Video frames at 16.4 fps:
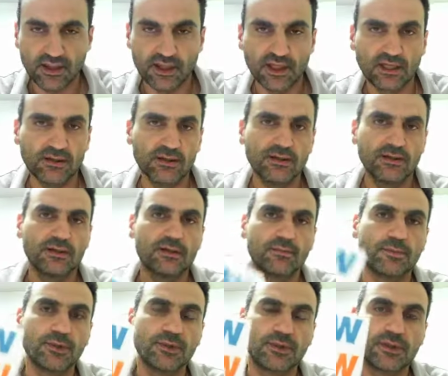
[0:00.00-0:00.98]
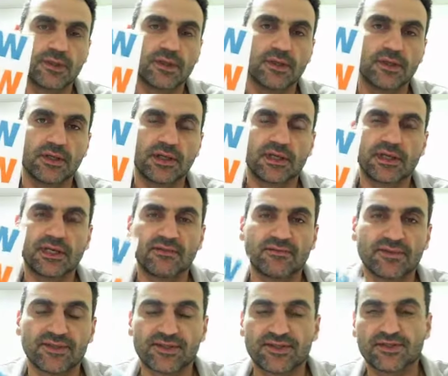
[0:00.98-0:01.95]
In the book, he
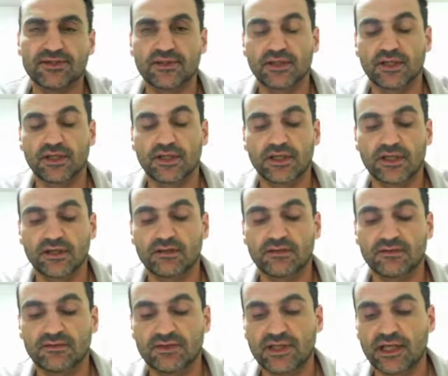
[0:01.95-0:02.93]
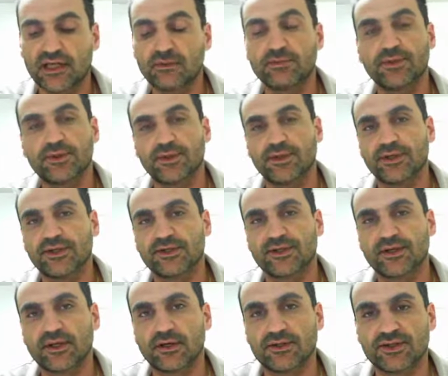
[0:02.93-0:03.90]
covers 10 points,
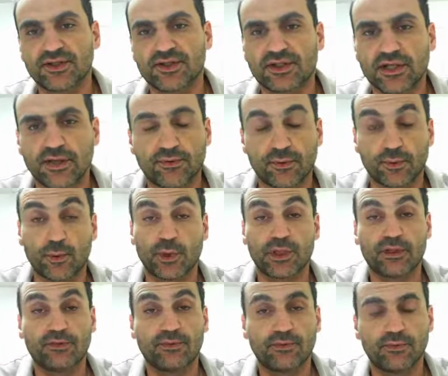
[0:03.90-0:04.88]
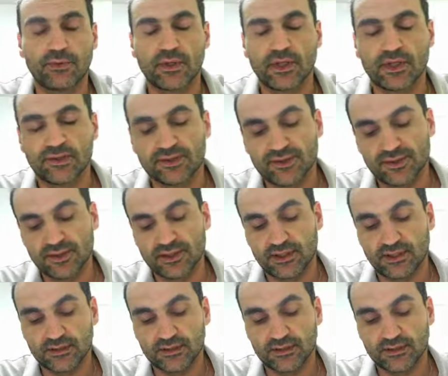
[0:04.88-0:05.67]
and I'll just go quickly through those.